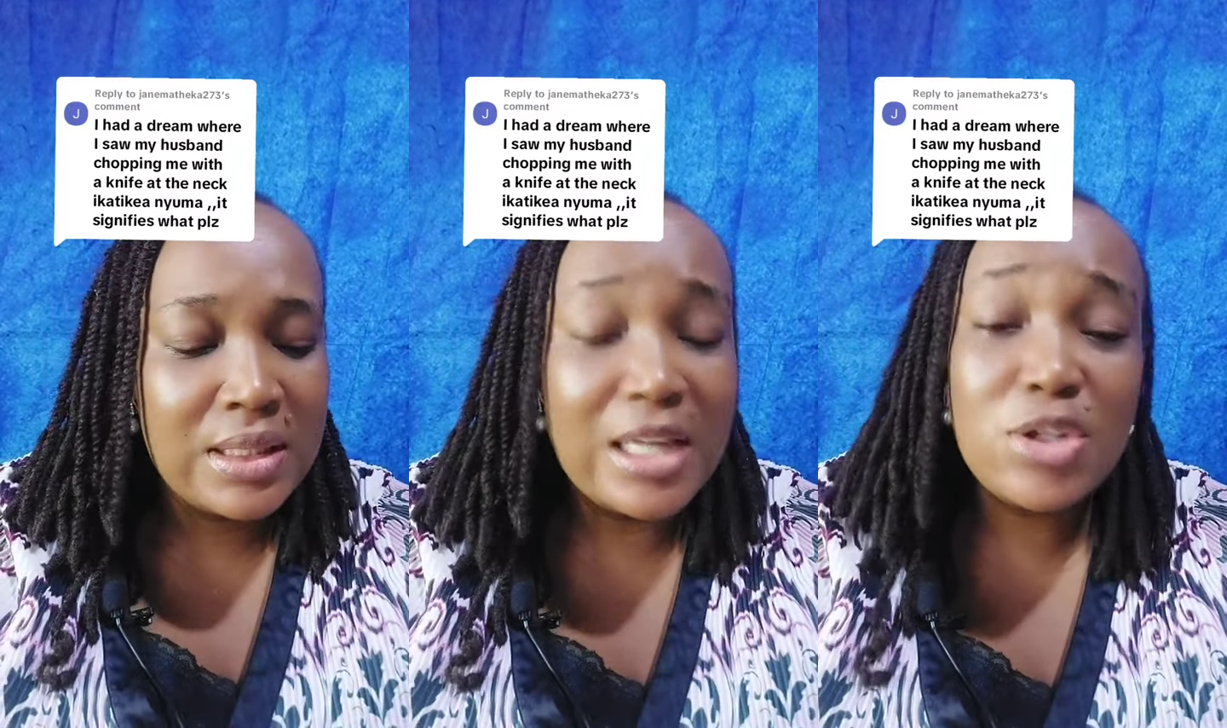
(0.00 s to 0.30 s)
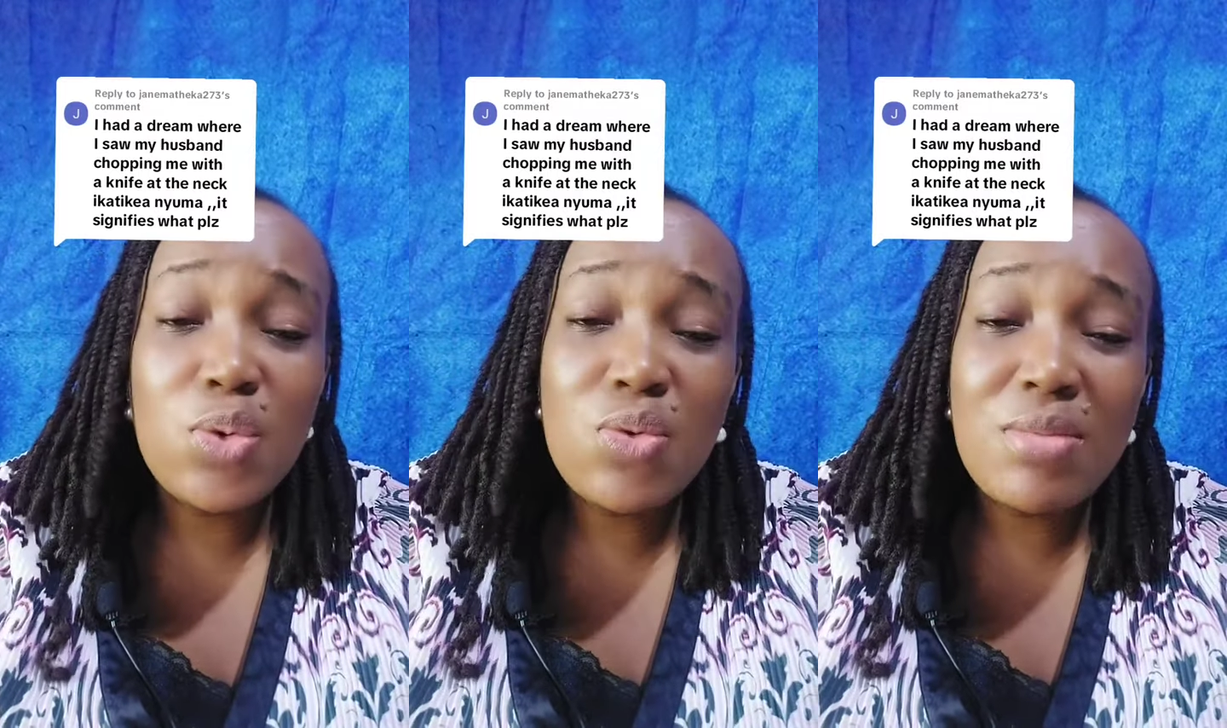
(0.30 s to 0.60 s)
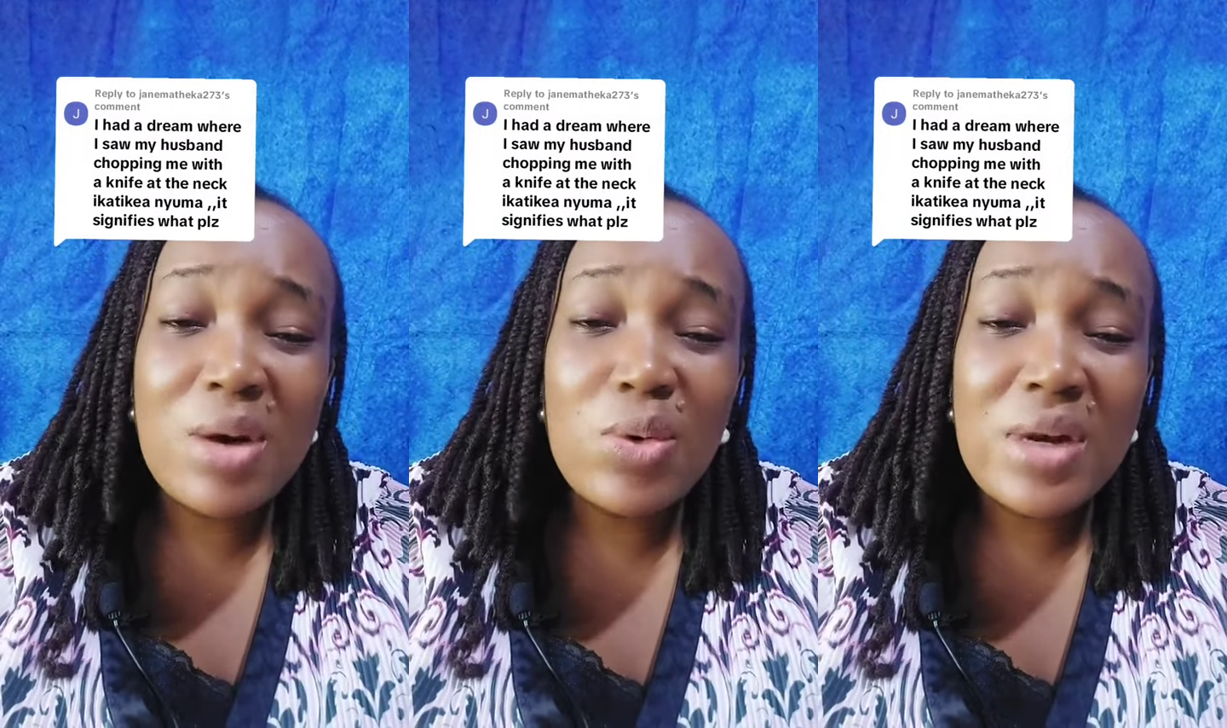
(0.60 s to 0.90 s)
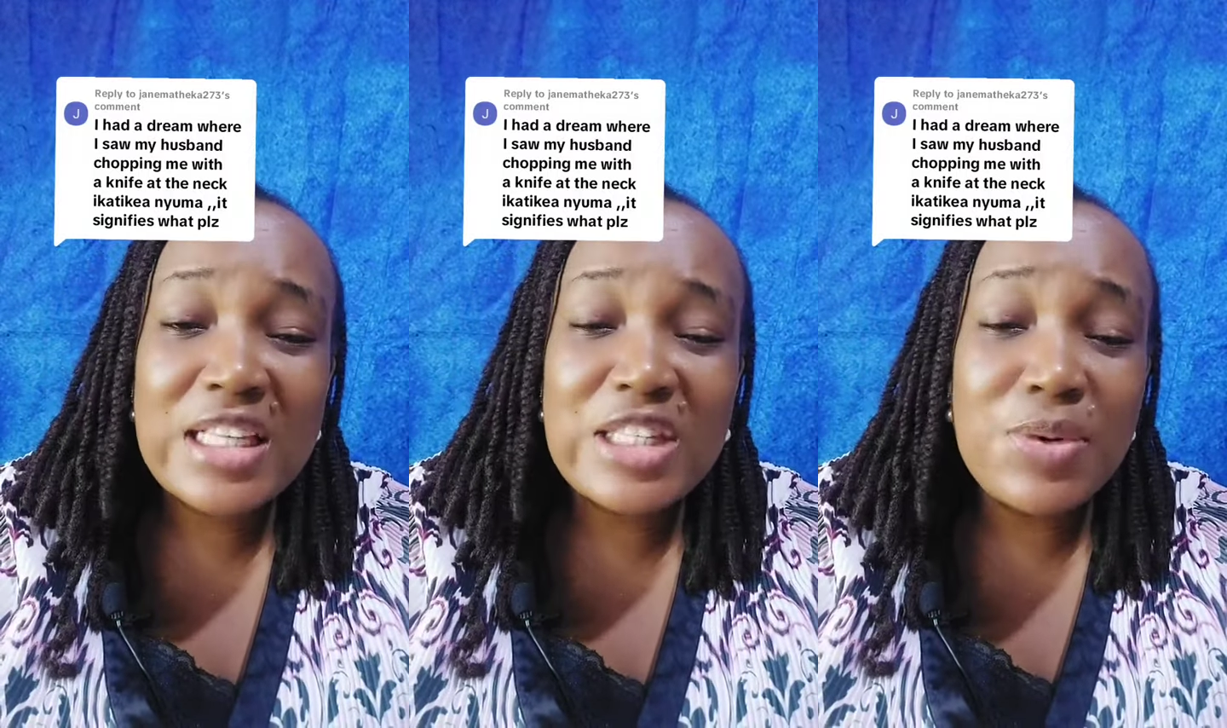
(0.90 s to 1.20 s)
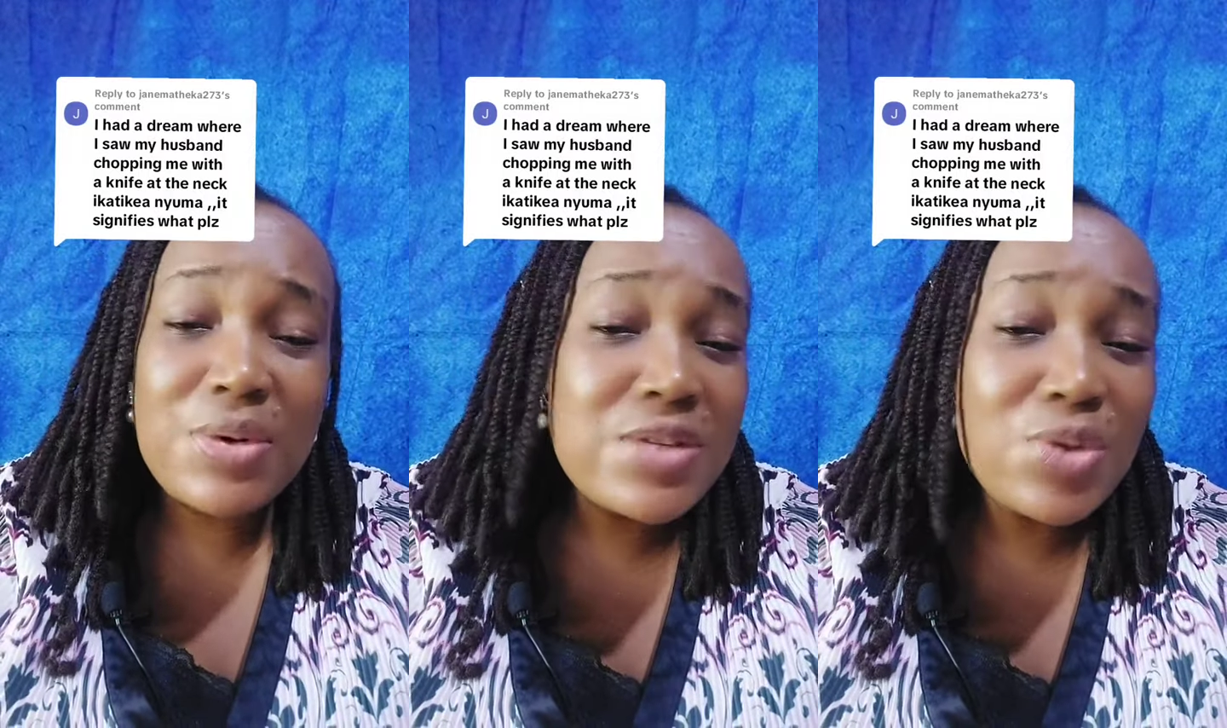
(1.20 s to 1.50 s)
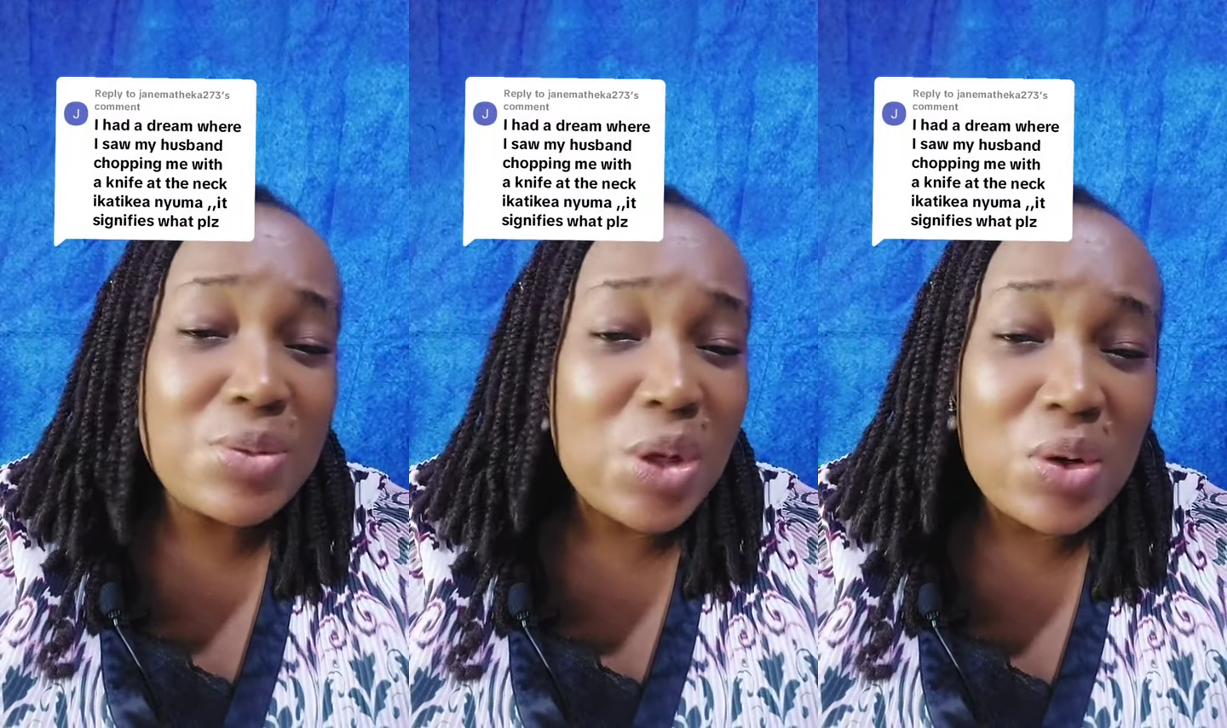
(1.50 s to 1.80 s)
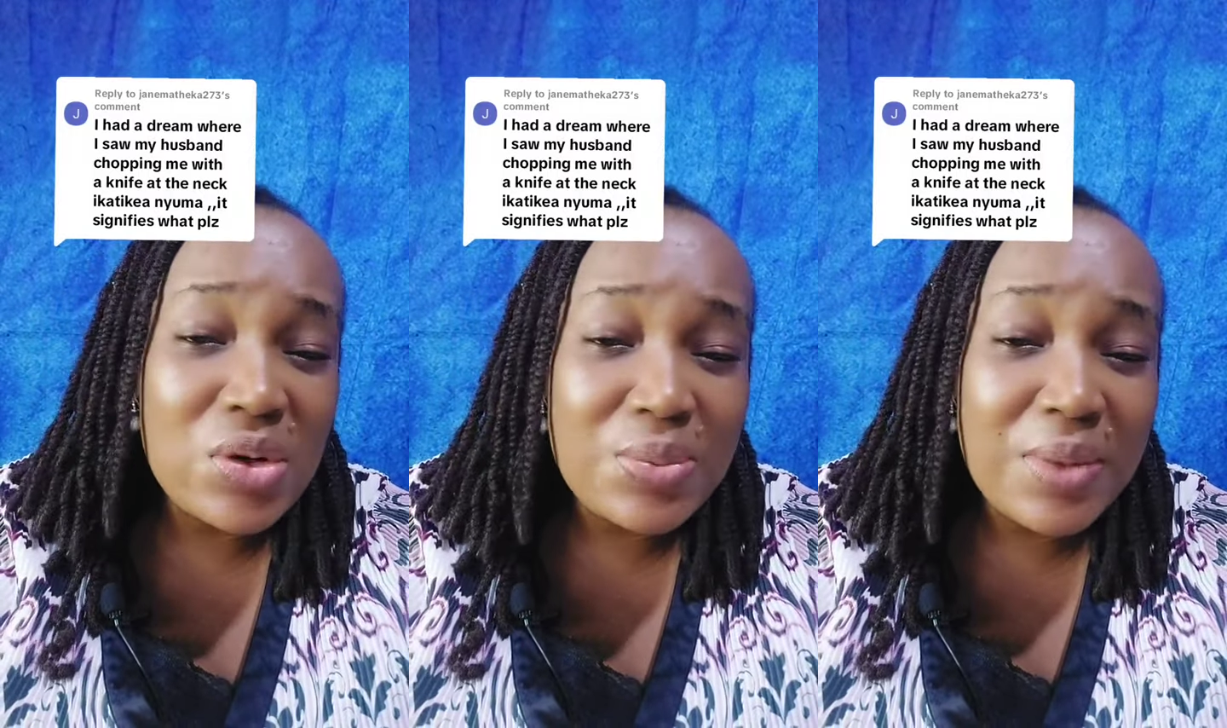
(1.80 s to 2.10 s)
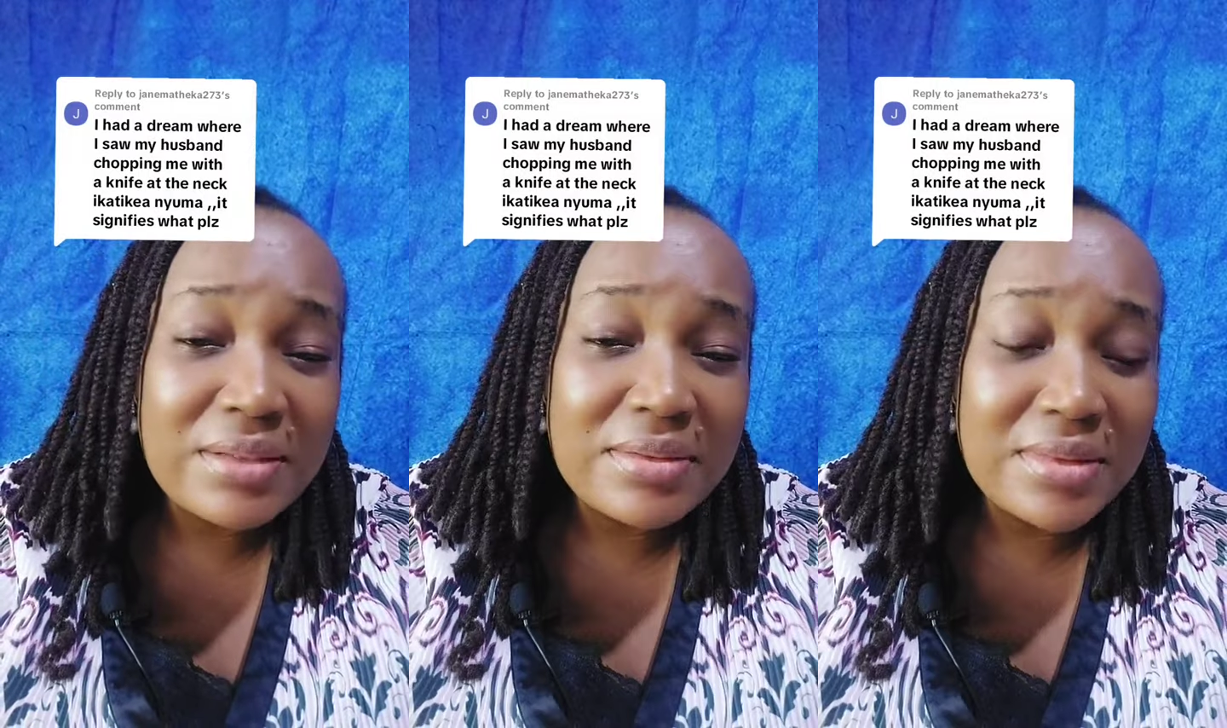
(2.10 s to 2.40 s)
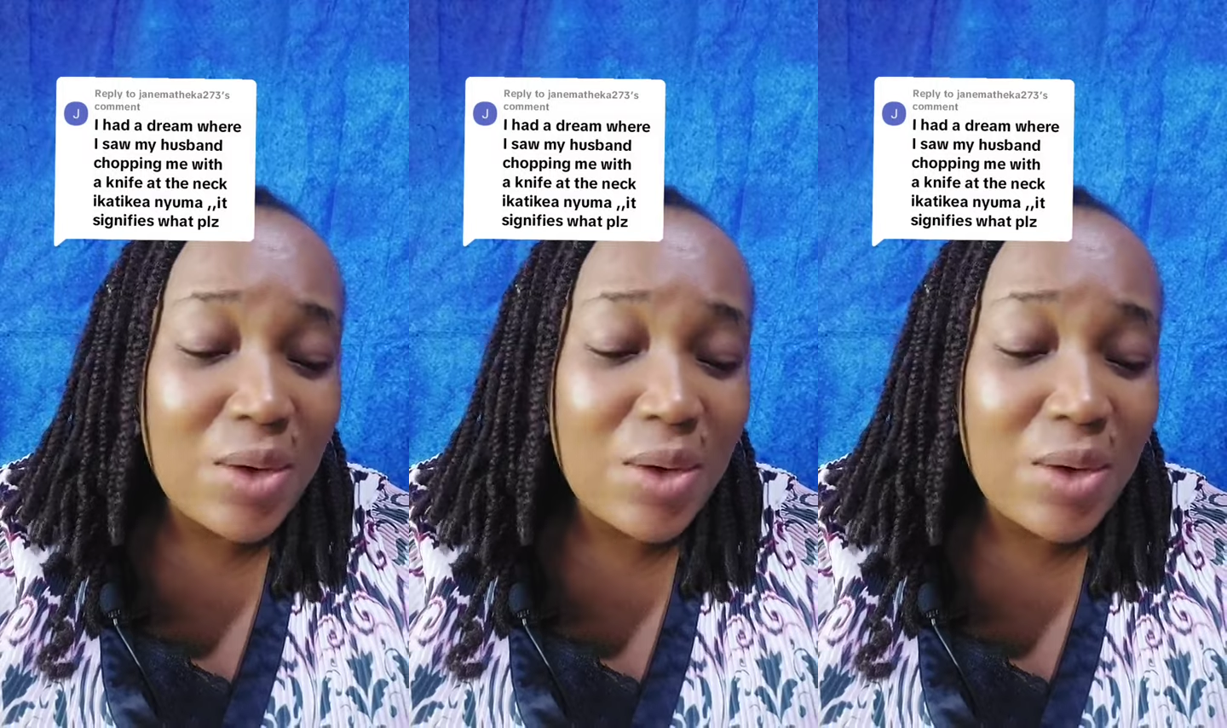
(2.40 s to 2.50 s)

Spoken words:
that a woman will experience from the husband.